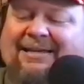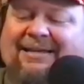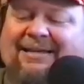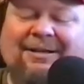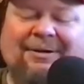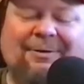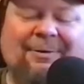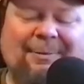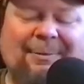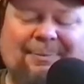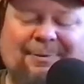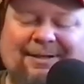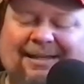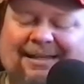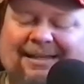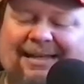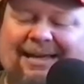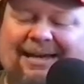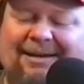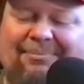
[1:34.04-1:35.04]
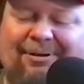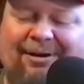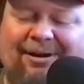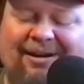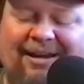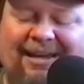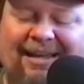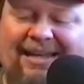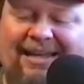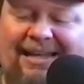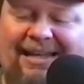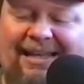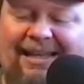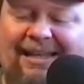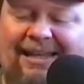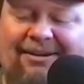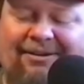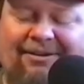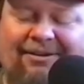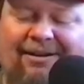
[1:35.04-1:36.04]
We put a library in at
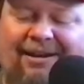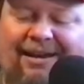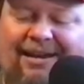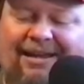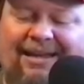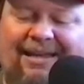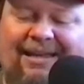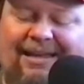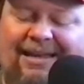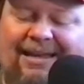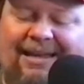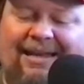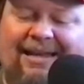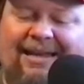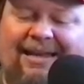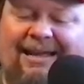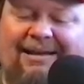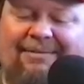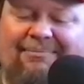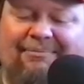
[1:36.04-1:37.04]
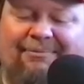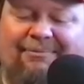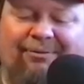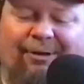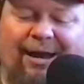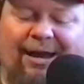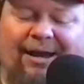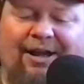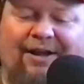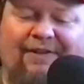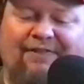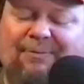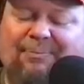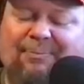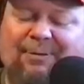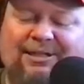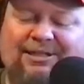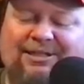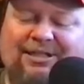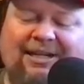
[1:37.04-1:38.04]
Lee Creek, and I ran off a
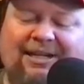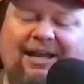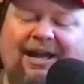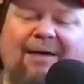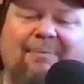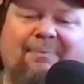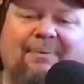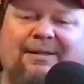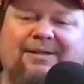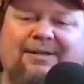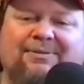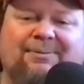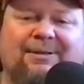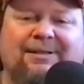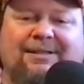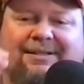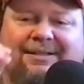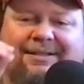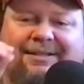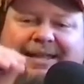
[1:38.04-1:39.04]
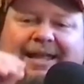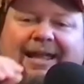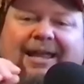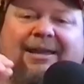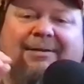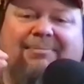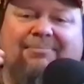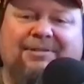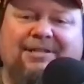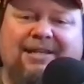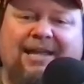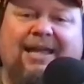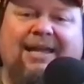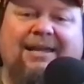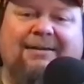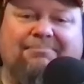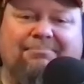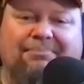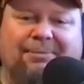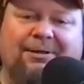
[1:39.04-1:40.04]
bunch of copies with name,
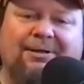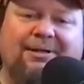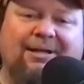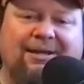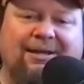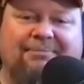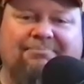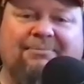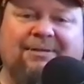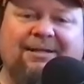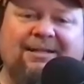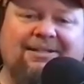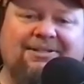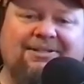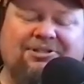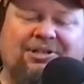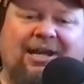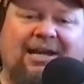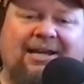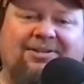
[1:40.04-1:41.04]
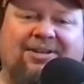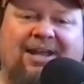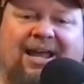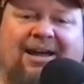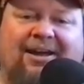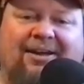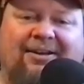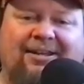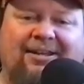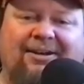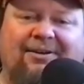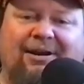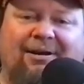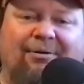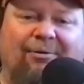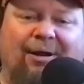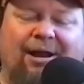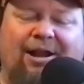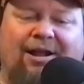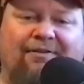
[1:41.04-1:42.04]
date, book you checked out. I
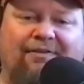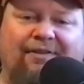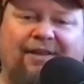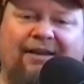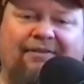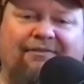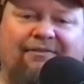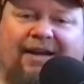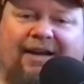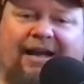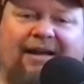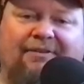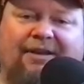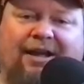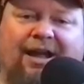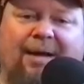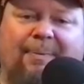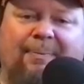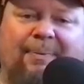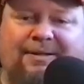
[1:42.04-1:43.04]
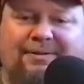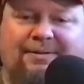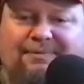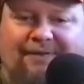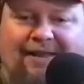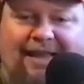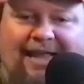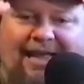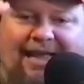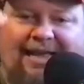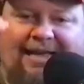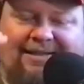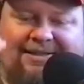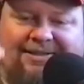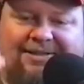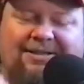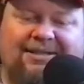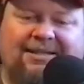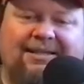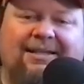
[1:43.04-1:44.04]
ran off like 5 copies of
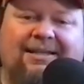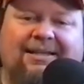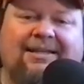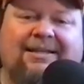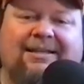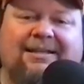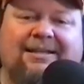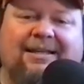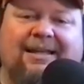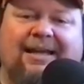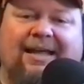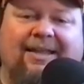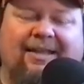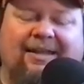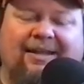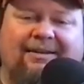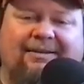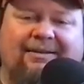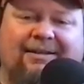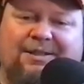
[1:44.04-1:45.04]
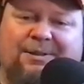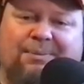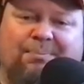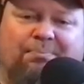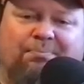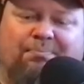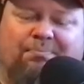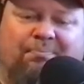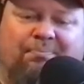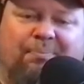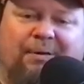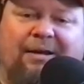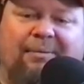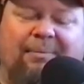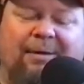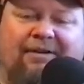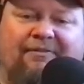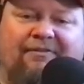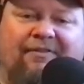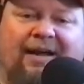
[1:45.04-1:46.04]
lines. I think it's been
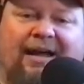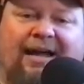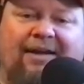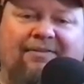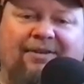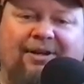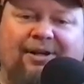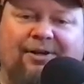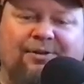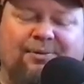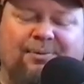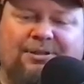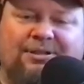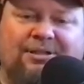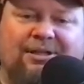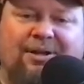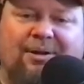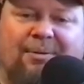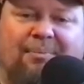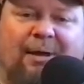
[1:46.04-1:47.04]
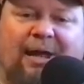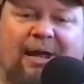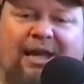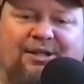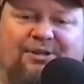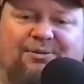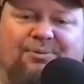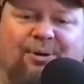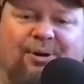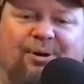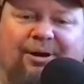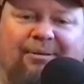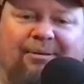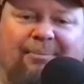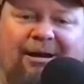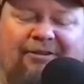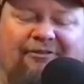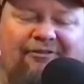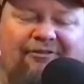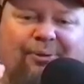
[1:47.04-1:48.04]
about 5 years. We're still on page 1,
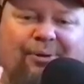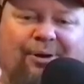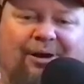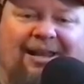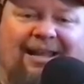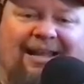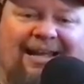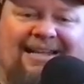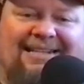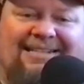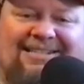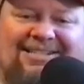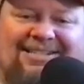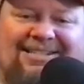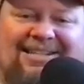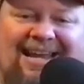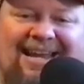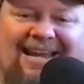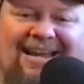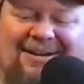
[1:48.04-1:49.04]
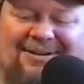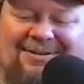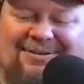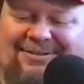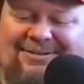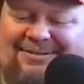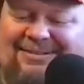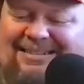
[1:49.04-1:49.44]
about 4 lines down.